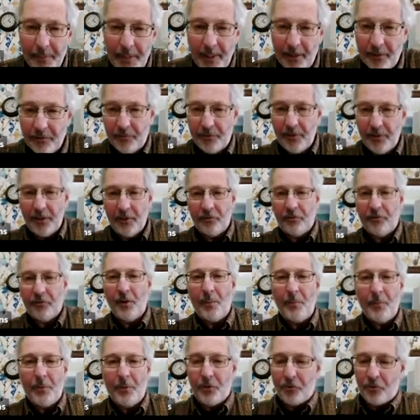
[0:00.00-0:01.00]
as
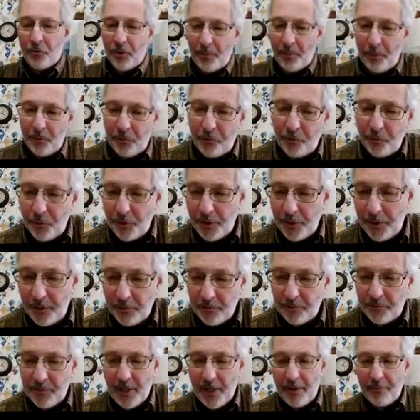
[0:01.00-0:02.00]
some of the troubleshooting
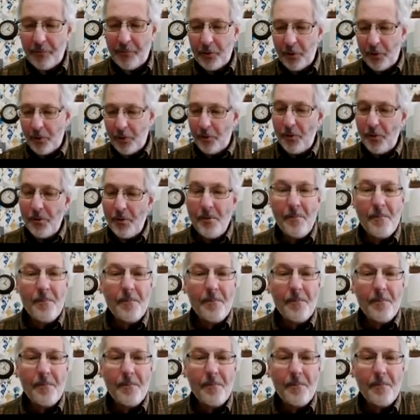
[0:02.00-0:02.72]
this afternoon.